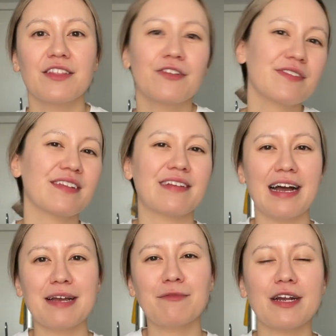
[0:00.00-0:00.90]
there was a
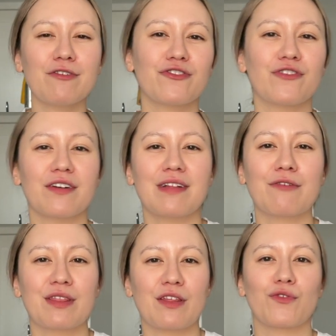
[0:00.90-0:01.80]
time when I was struggling
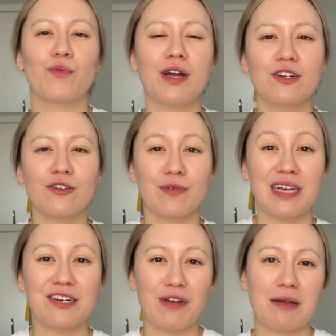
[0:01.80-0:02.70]
with this one
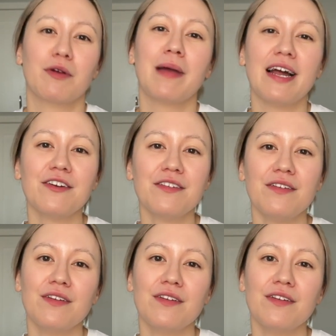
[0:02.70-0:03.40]
Korean grammar pattern,